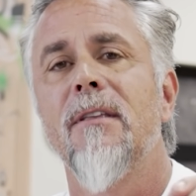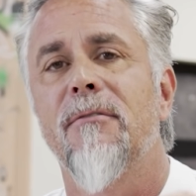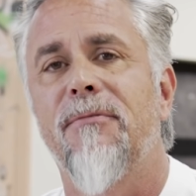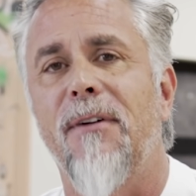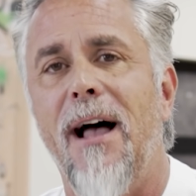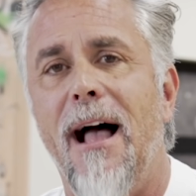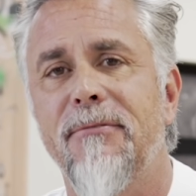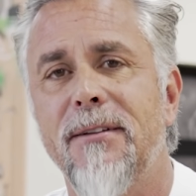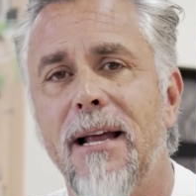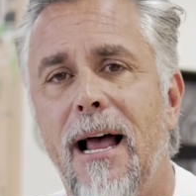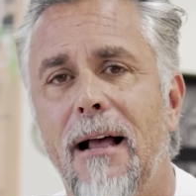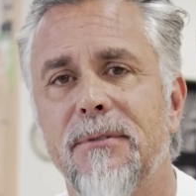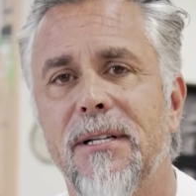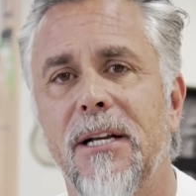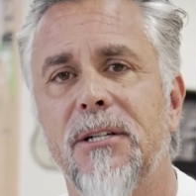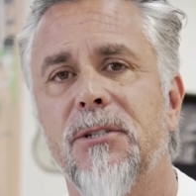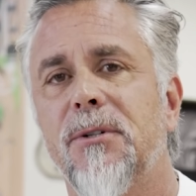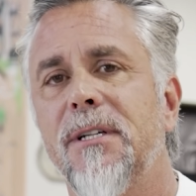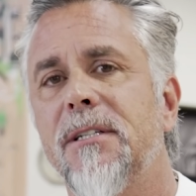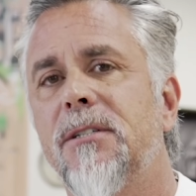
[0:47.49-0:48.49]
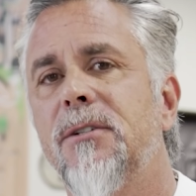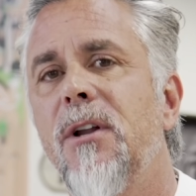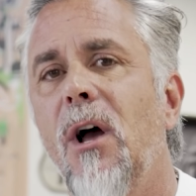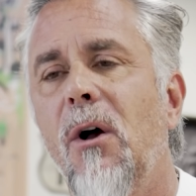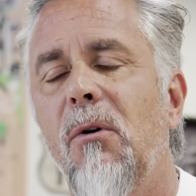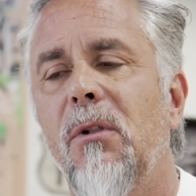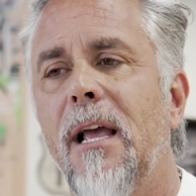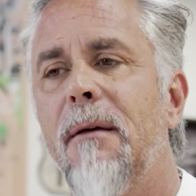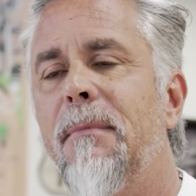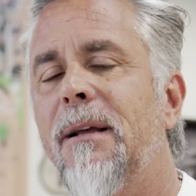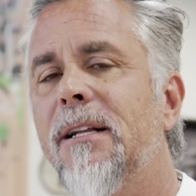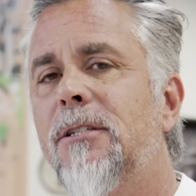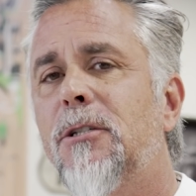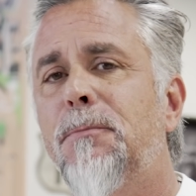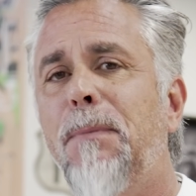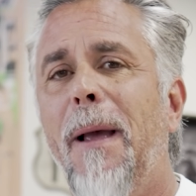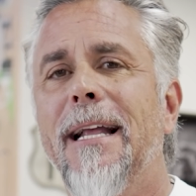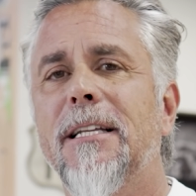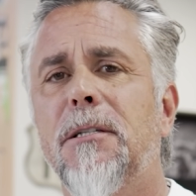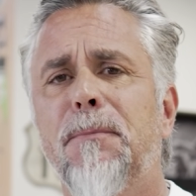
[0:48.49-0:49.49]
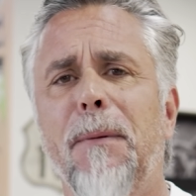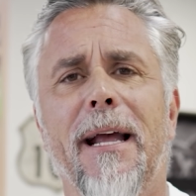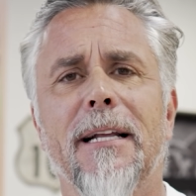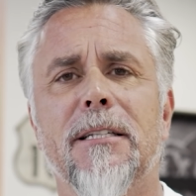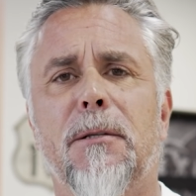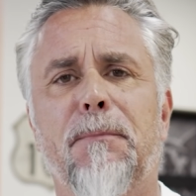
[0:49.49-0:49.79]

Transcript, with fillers: Five times entries, no limit. Spin, spin,